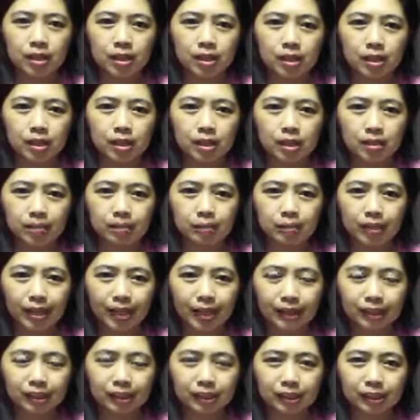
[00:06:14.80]

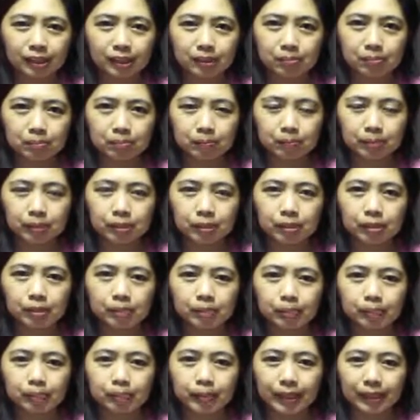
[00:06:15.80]
Right,
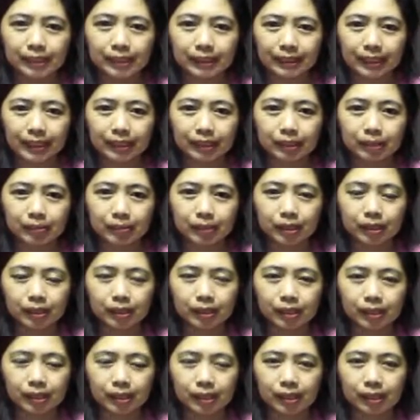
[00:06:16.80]
simple present, but
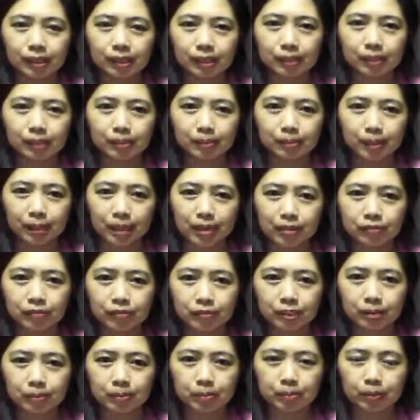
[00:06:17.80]
yeah, it's the main
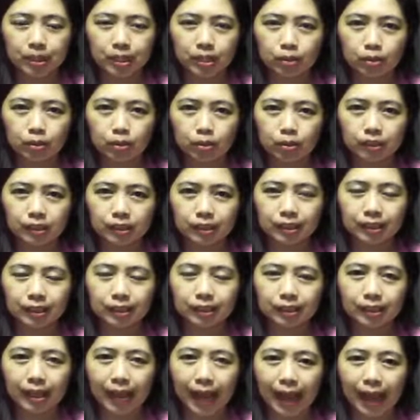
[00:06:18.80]
verb being used. It
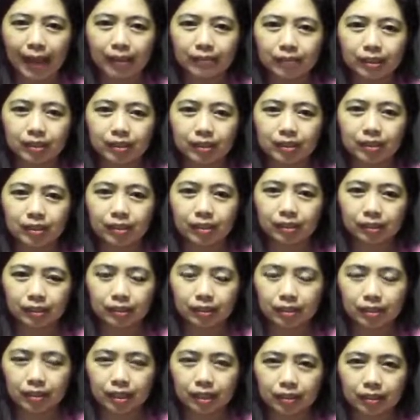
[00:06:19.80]
doesn't have any
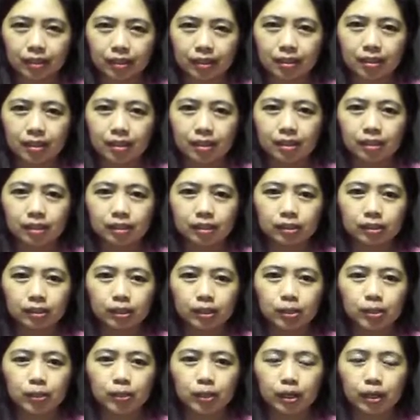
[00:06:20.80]
auxiliary.
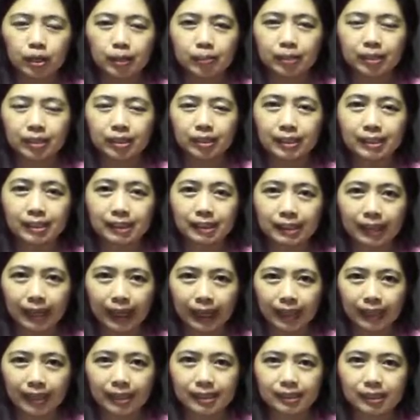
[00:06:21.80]
So in this
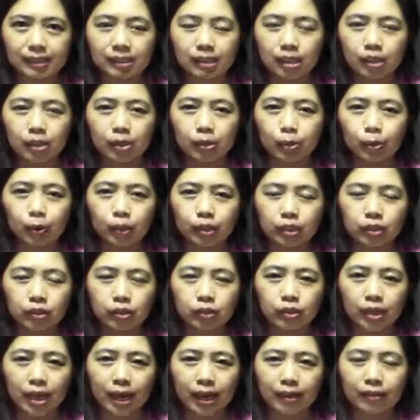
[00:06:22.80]
case, what
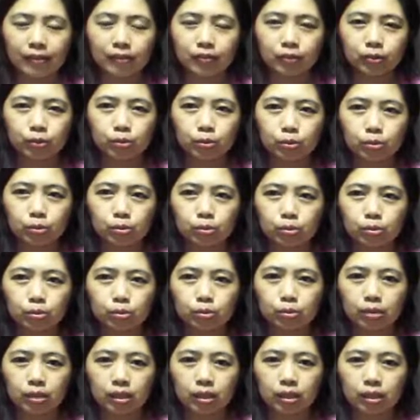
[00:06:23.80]
you have
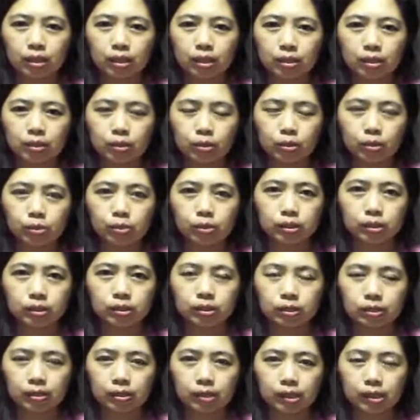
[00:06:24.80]
to
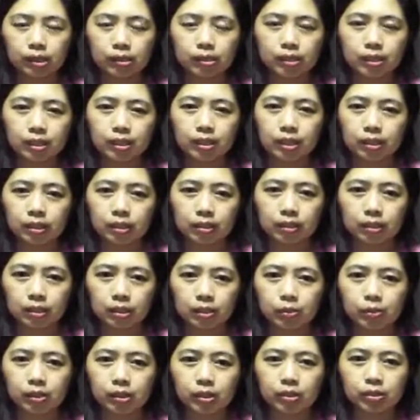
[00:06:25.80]
use, auxiliary that
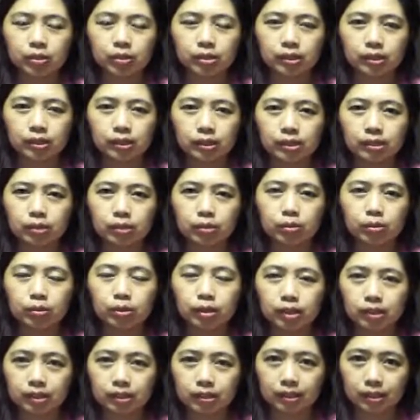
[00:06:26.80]
you will use is do,
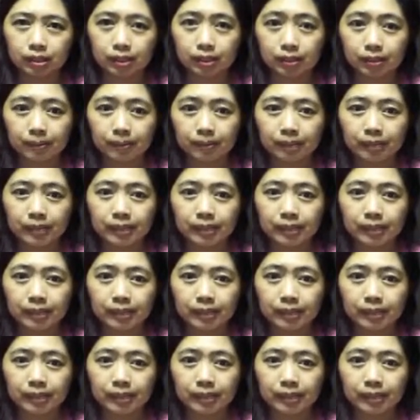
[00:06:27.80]
does, did.